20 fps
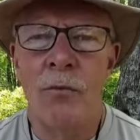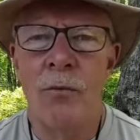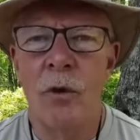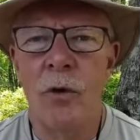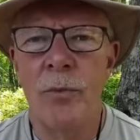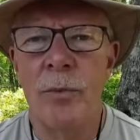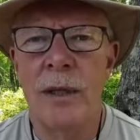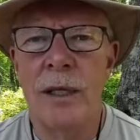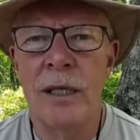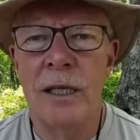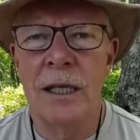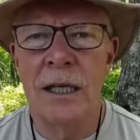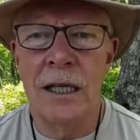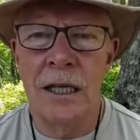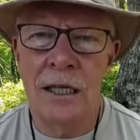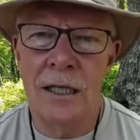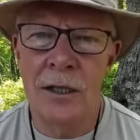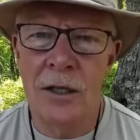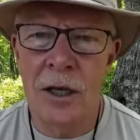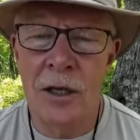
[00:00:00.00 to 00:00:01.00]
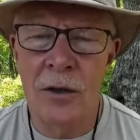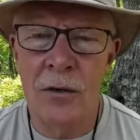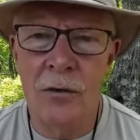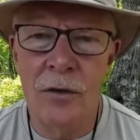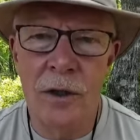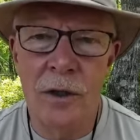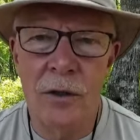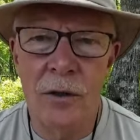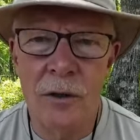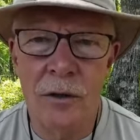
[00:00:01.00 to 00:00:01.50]
will be in the
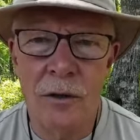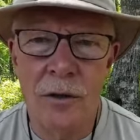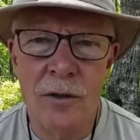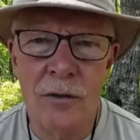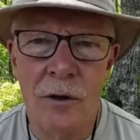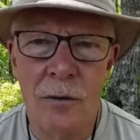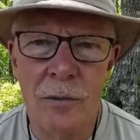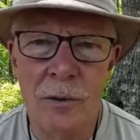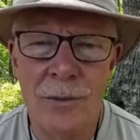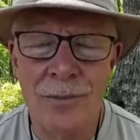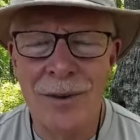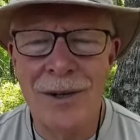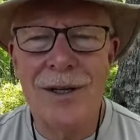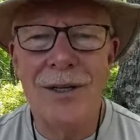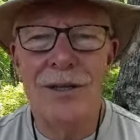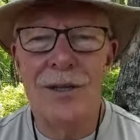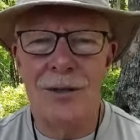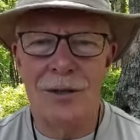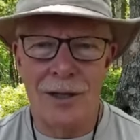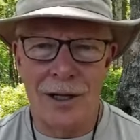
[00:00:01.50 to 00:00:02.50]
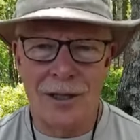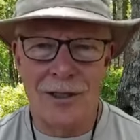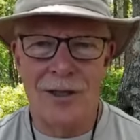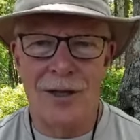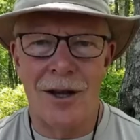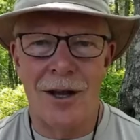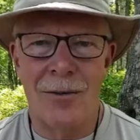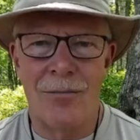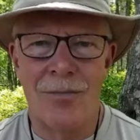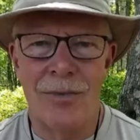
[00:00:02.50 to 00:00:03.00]
video description. But until next
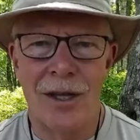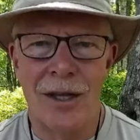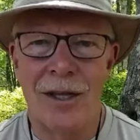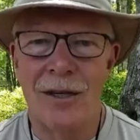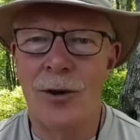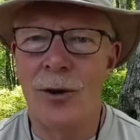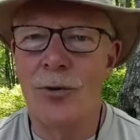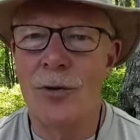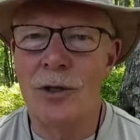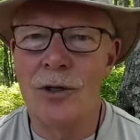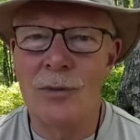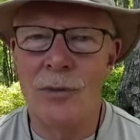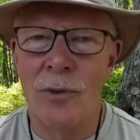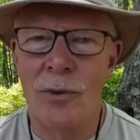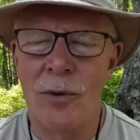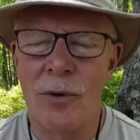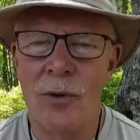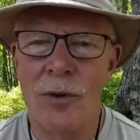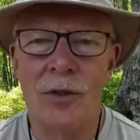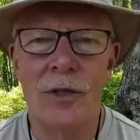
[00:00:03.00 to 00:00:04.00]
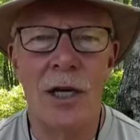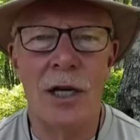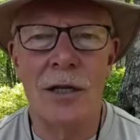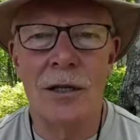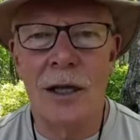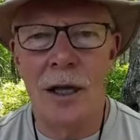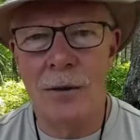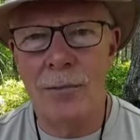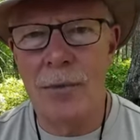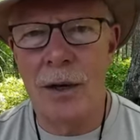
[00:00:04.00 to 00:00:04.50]
time, get out and explore and
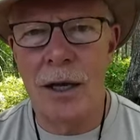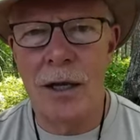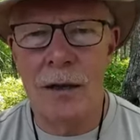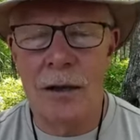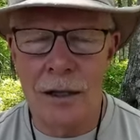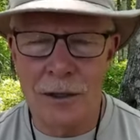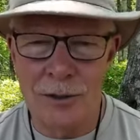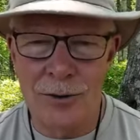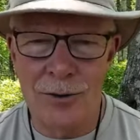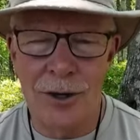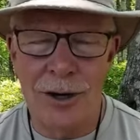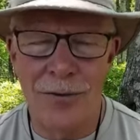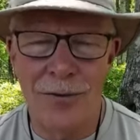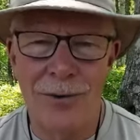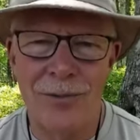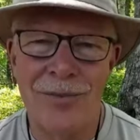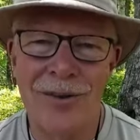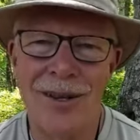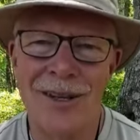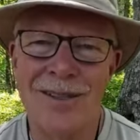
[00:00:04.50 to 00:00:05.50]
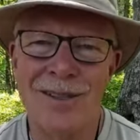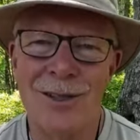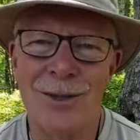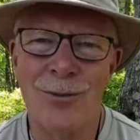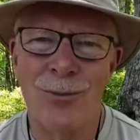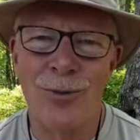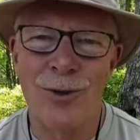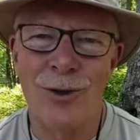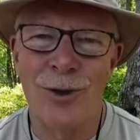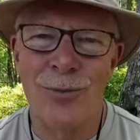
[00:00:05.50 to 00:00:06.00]
take that path less travel because
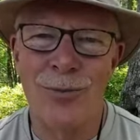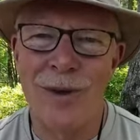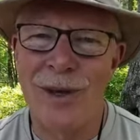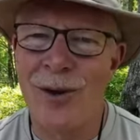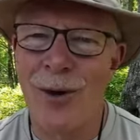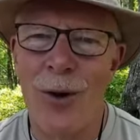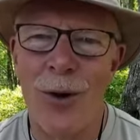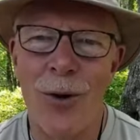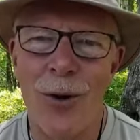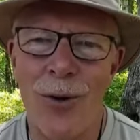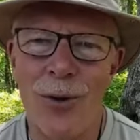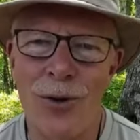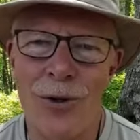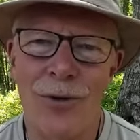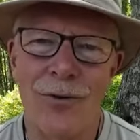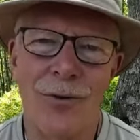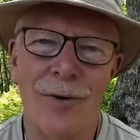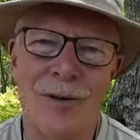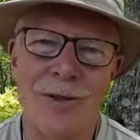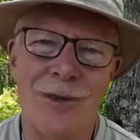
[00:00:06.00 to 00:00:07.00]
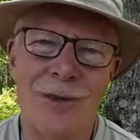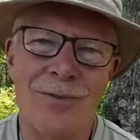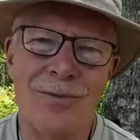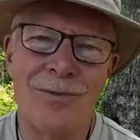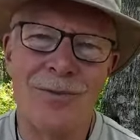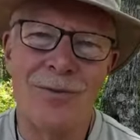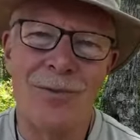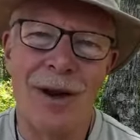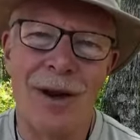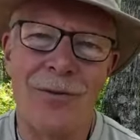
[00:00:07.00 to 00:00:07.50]
it will make all the difference.
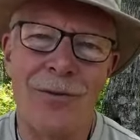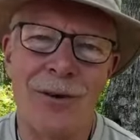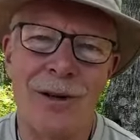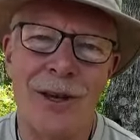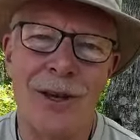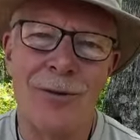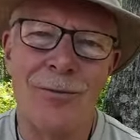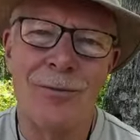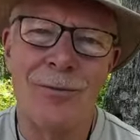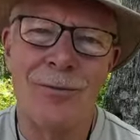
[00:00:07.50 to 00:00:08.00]
Bye for now.